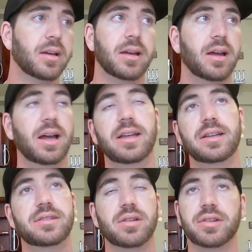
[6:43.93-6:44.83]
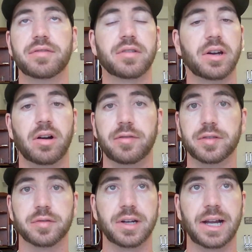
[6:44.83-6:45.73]
it's on the front
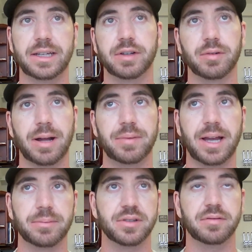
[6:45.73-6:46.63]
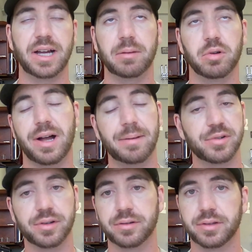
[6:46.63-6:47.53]
office for not giving Rob Thomson a viable
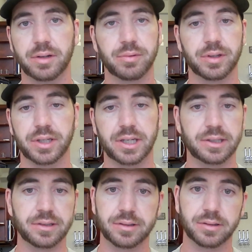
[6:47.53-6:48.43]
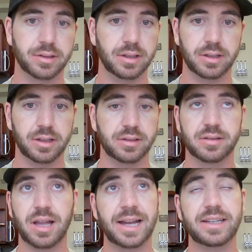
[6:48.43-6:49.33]
option. It really is.
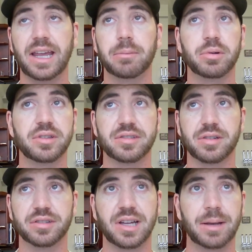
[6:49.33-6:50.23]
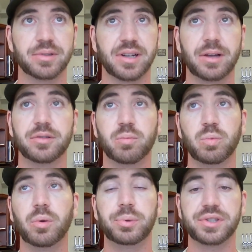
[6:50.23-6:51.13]
I can't put this on Thomson. I
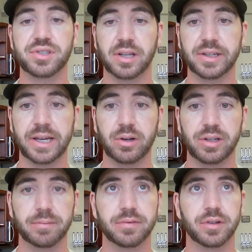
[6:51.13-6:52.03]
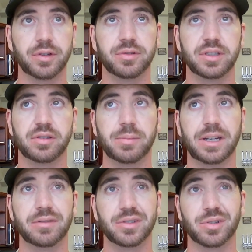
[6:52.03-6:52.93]
will put Sunday on him for using too
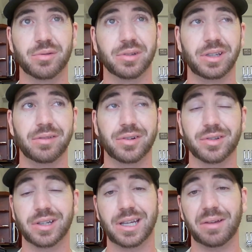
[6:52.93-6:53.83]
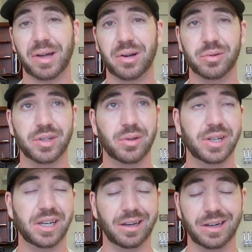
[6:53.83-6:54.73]
many of his good relievers in a game. I don't know
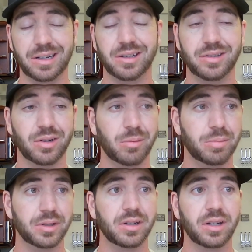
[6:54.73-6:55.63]
that he needed to. But